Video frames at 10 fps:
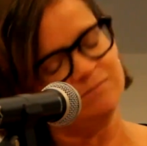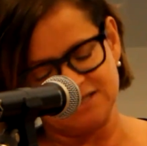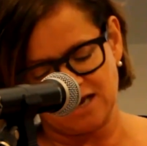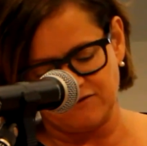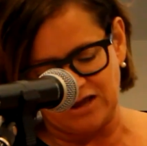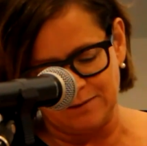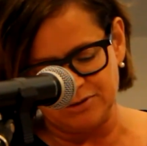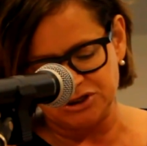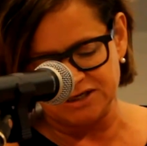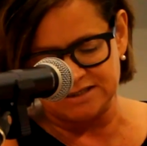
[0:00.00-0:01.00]
set of
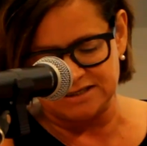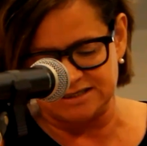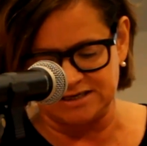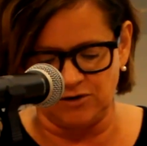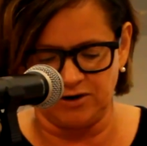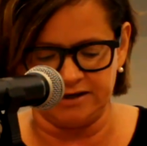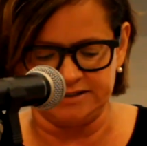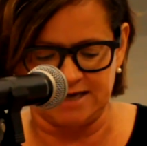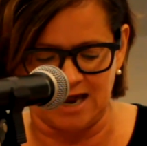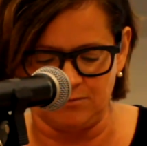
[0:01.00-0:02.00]
images,
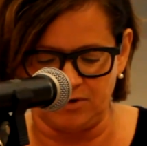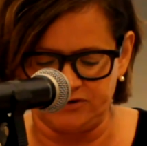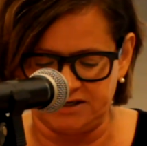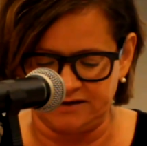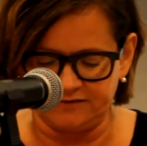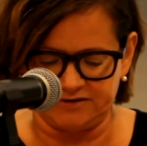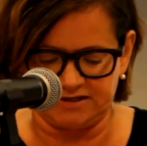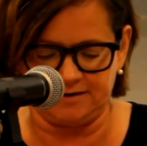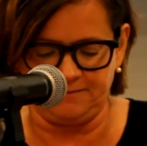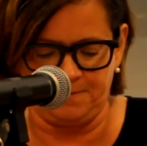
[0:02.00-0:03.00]
slogans, and
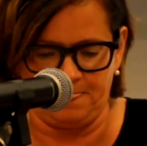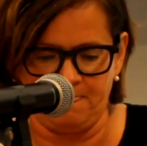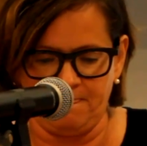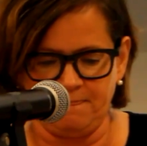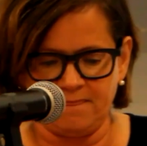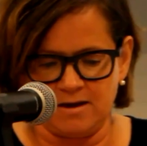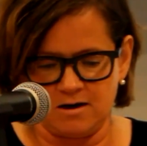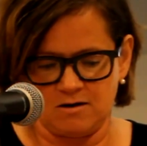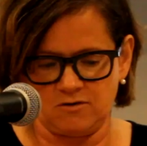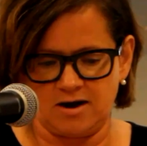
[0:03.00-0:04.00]
motifs.
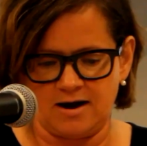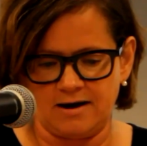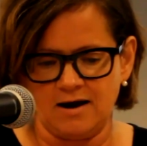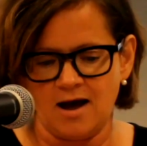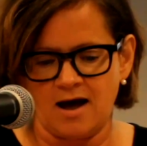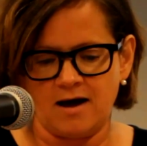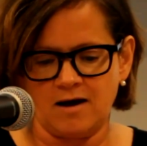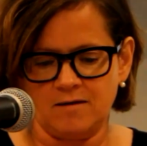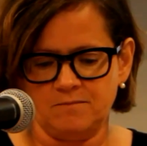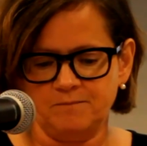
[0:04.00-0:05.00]
Okay,
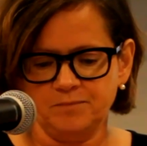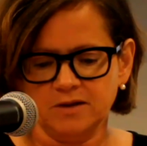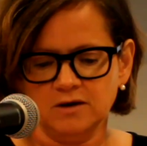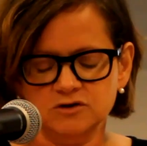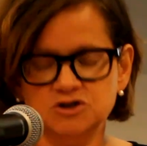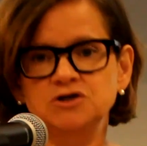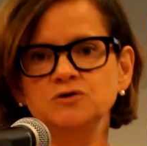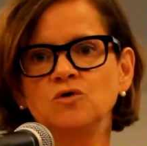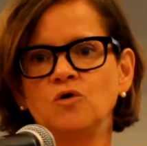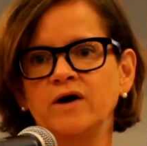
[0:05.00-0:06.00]

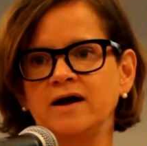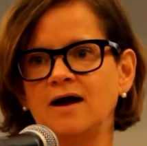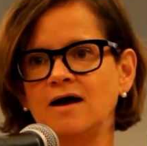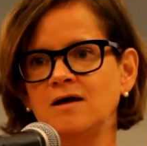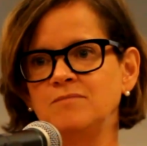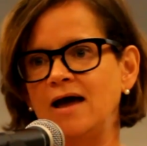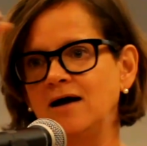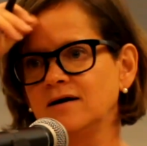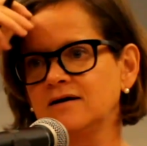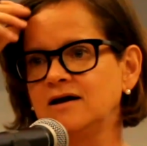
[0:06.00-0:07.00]
two quick
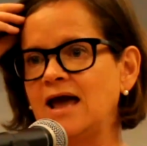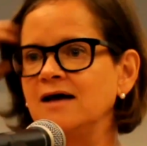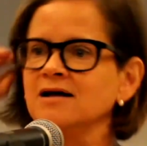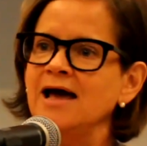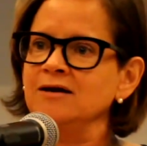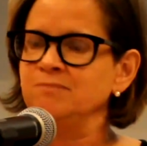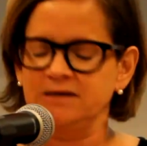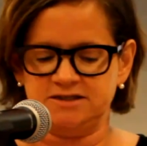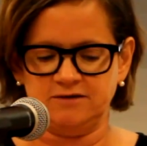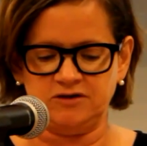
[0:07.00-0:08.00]

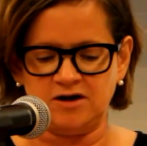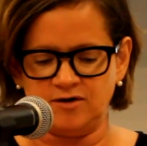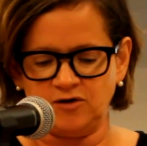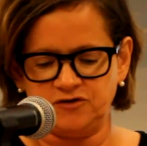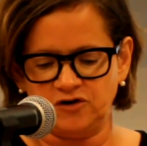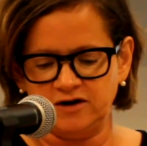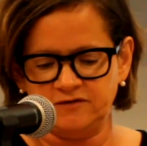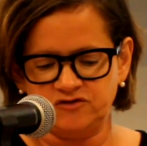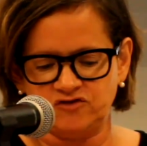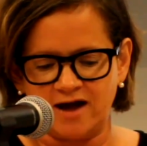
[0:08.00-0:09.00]
elements of the Not an
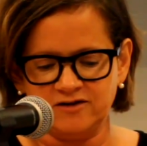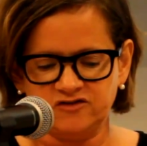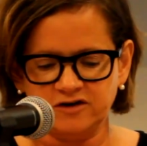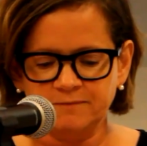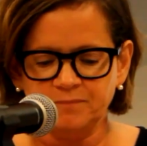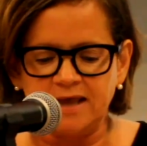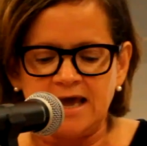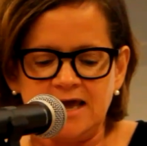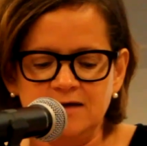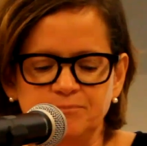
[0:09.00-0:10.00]
Alternative strategy.
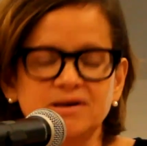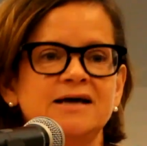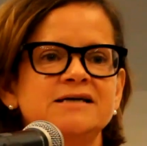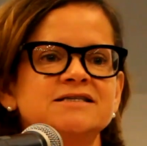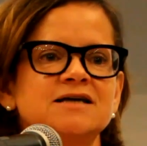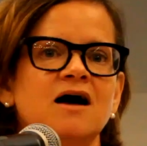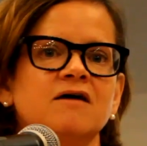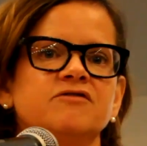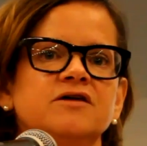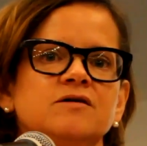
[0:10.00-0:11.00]
In place of